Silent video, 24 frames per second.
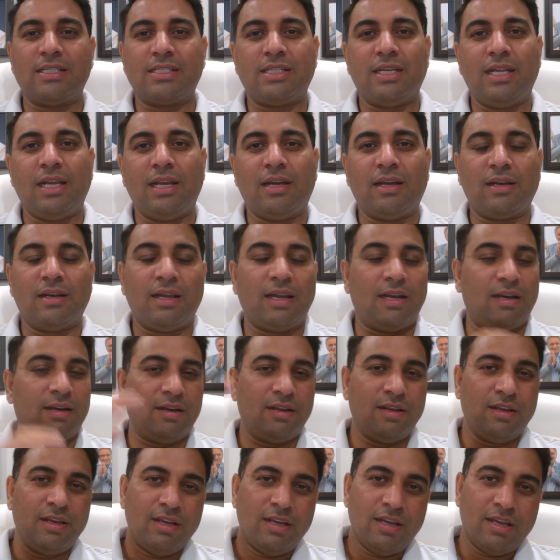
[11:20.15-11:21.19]
taken,
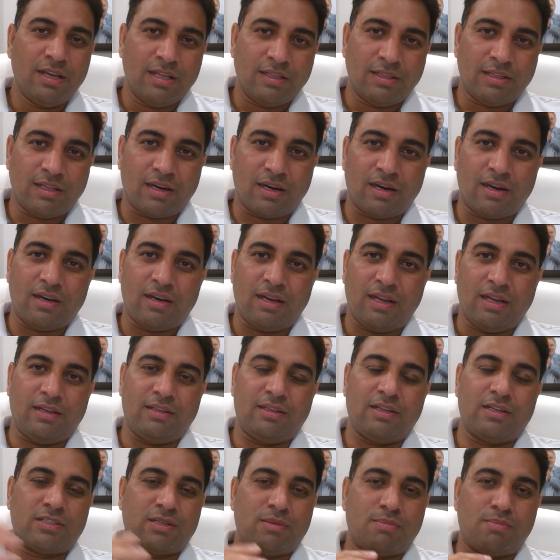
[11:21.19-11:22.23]
and
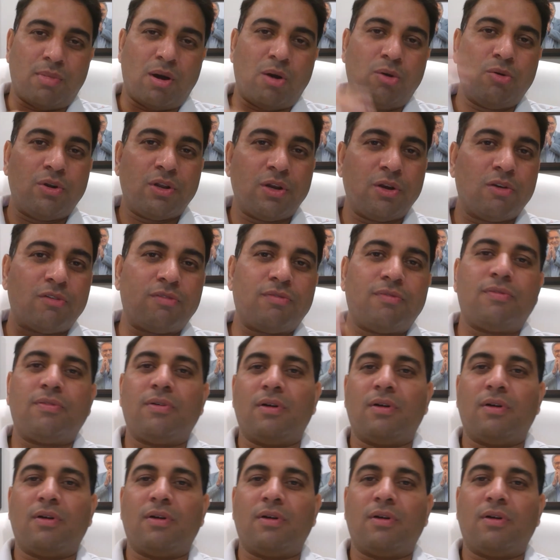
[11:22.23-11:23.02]
there's a mountain of